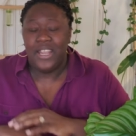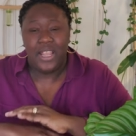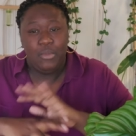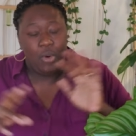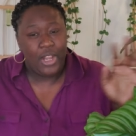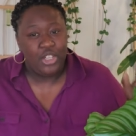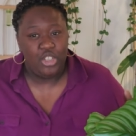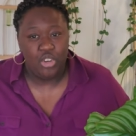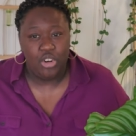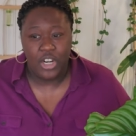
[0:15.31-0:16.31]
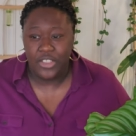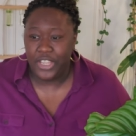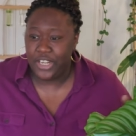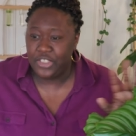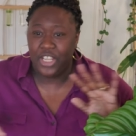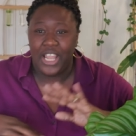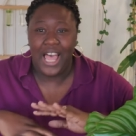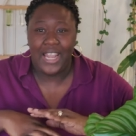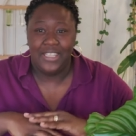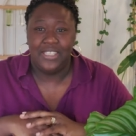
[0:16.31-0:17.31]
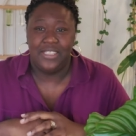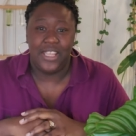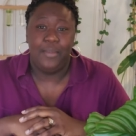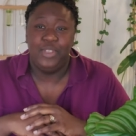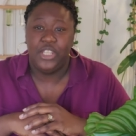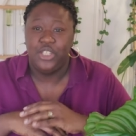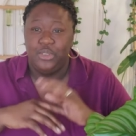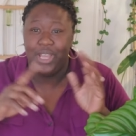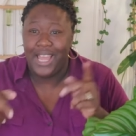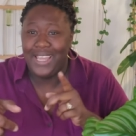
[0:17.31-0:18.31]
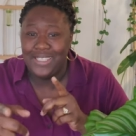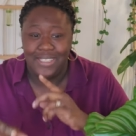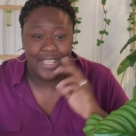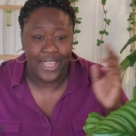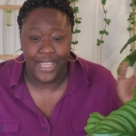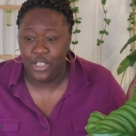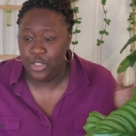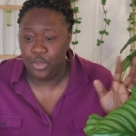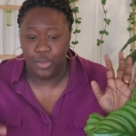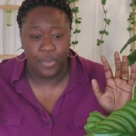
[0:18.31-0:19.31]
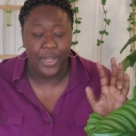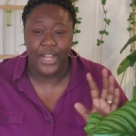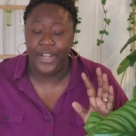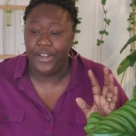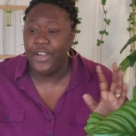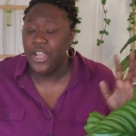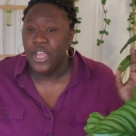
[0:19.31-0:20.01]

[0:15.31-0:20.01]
Now I'm quite sure there's a lot of steps that you guys take to prepare